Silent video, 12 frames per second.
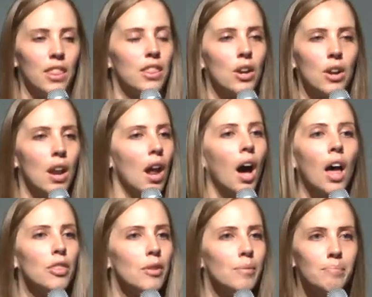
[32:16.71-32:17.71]
They're
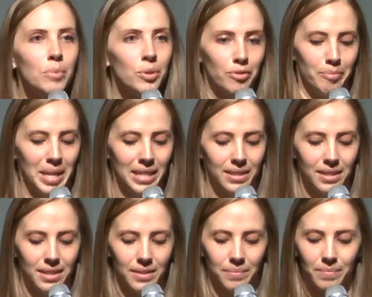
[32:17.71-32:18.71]
not the
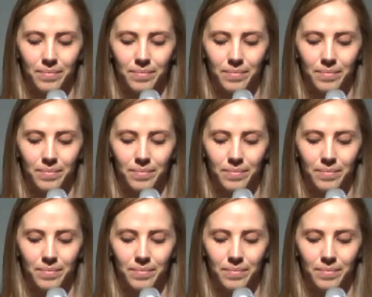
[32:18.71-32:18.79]
movements.